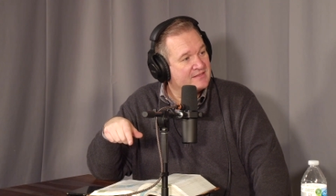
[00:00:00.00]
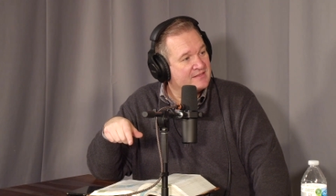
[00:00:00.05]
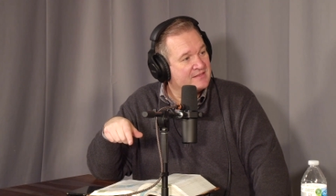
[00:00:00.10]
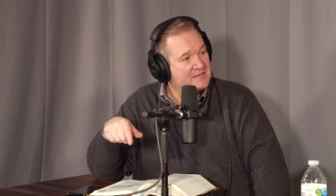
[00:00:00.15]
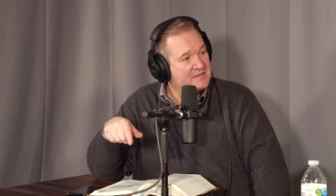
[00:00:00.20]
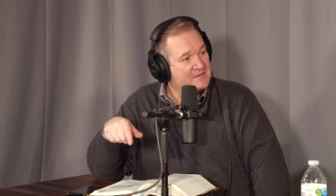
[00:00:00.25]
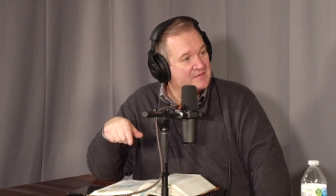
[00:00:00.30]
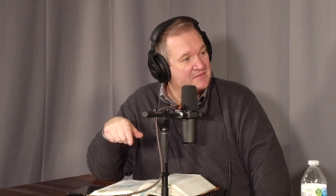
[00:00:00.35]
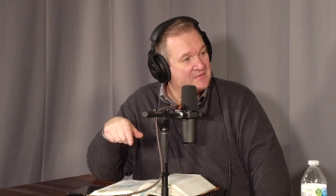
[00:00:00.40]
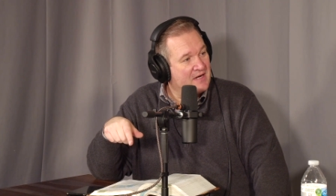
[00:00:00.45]

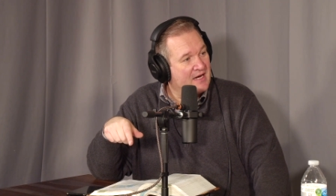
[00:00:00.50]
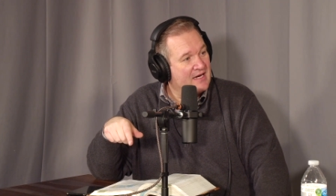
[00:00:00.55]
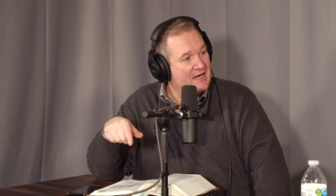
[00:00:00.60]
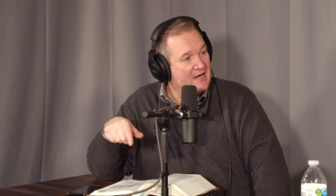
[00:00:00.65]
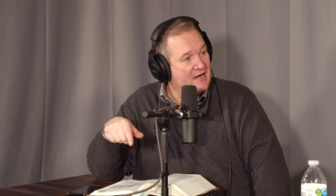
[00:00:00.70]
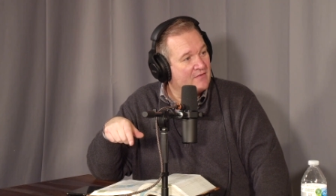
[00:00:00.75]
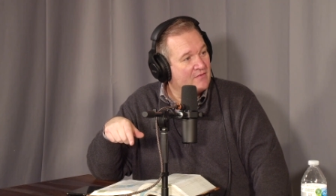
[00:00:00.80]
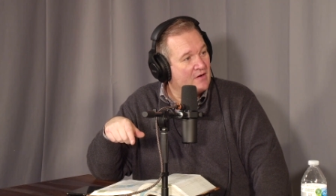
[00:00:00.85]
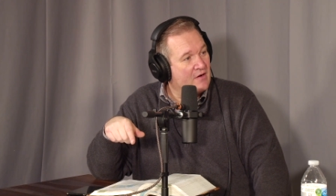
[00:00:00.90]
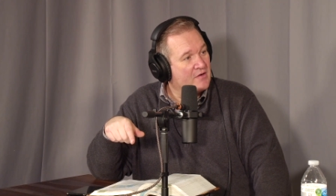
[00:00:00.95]
Yeah. Right?
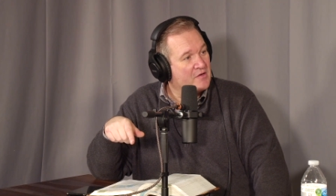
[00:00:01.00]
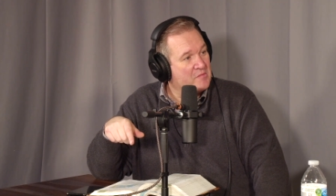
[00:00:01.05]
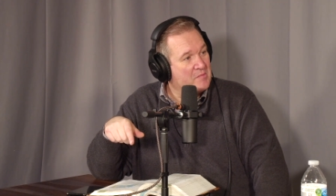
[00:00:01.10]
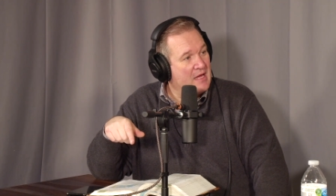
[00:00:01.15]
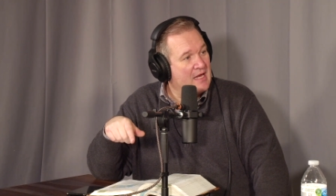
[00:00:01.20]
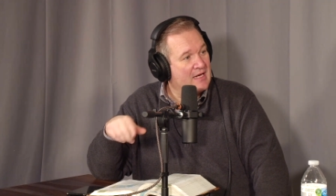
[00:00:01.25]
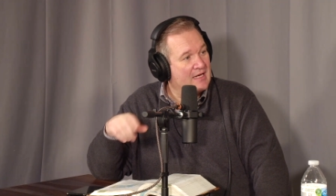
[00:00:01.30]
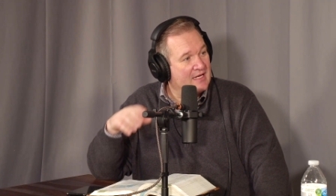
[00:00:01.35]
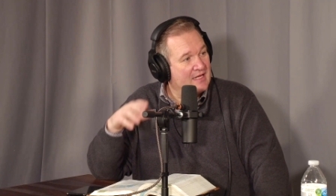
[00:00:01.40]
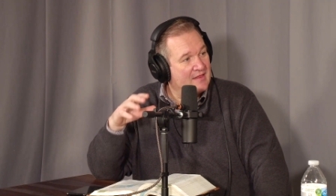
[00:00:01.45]
Of all
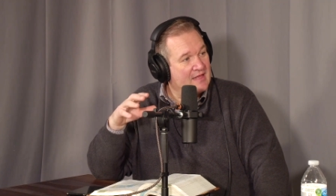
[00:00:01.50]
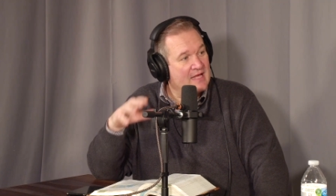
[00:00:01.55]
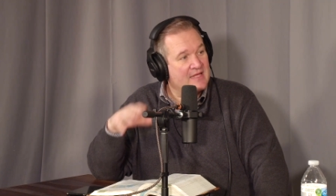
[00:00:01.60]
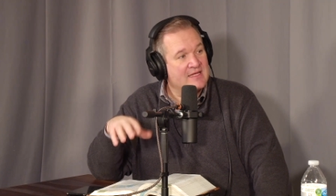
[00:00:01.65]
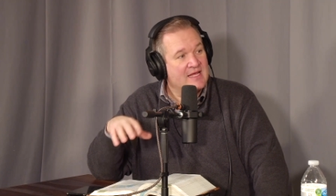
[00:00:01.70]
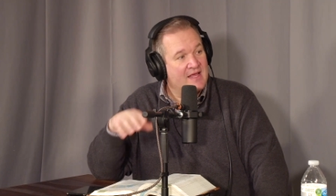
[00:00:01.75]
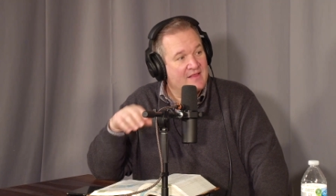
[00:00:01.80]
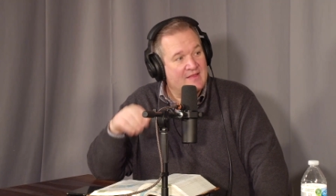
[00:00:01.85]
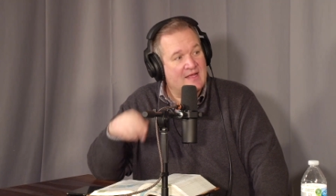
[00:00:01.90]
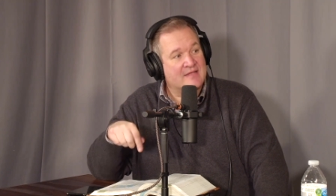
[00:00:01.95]
humanity. That,
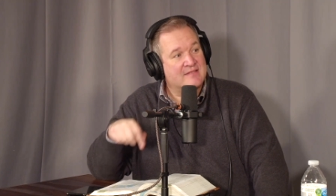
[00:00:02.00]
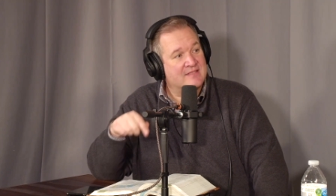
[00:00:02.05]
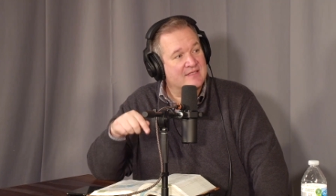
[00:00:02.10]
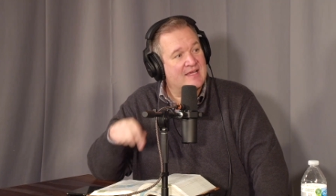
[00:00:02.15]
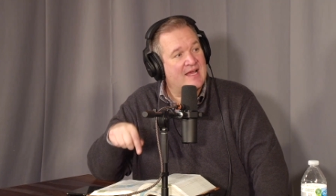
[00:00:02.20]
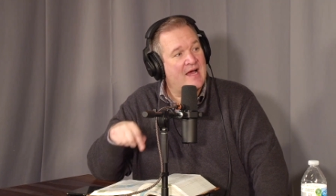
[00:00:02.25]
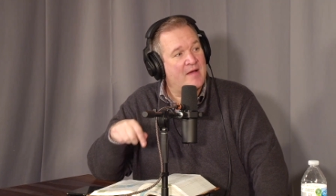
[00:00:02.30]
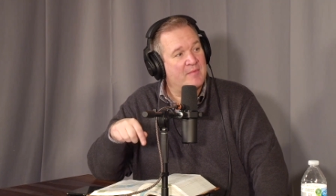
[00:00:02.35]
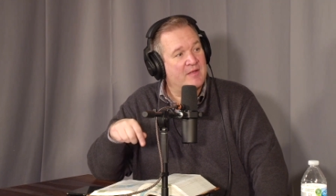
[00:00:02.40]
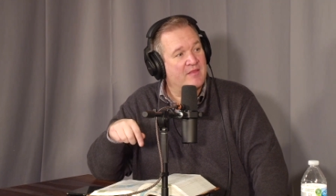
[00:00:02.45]
that's the
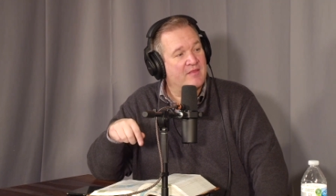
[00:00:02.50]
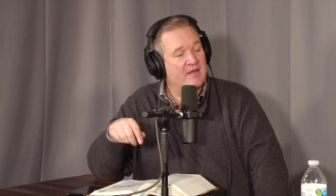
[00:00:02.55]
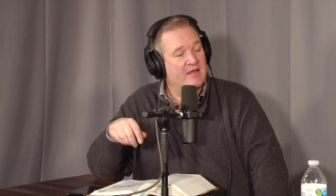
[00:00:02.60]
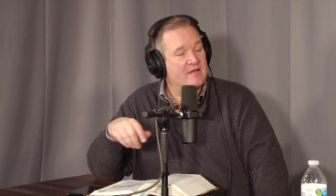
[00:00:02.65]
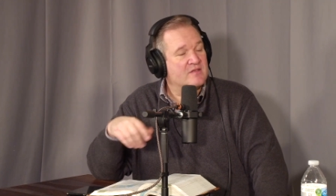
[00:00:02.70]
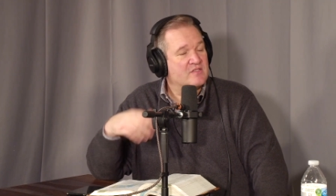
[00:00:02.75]
common thing.